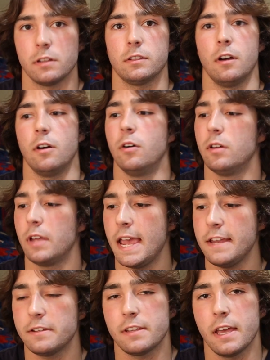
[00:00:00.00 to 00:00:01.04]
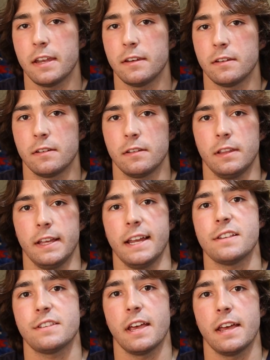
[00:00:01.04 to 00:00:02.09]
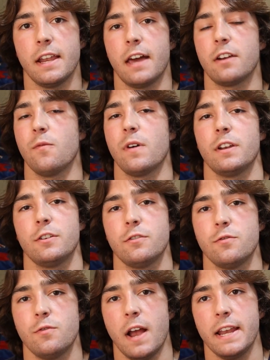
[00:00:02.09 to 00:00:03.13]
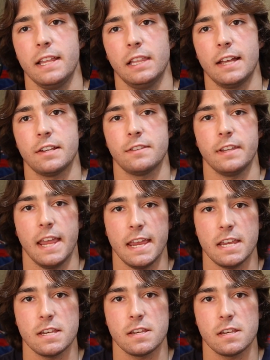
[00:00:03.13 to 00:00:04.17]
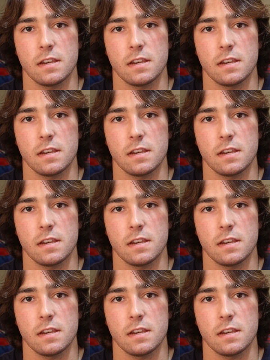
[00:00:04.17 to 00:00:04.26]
So 8 to 10. Like I said, I don't want to do any less than 8